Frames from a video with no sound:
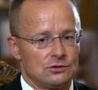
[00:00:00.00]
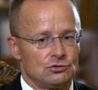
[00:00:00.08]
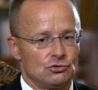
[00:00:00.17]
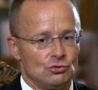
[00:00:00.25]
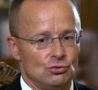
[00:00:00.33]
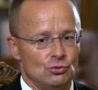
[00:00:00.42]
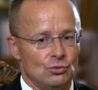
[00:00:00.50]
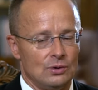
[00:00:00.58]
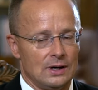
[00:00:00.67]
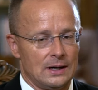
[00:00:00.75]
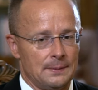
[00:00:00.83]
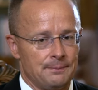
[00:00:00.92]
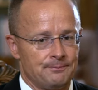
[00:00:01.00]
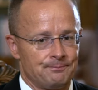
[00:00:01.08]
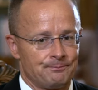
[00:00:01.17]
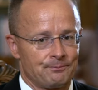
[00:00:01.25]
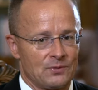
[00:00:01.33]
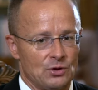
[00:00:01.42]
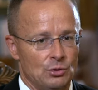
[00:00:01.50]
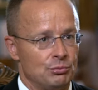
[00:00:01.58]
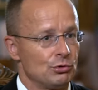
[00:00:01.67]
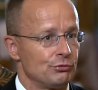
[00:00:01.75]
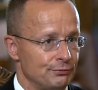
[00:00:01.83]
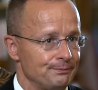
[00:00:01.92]
to um,
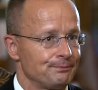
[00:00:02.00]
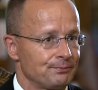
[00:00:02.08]
approve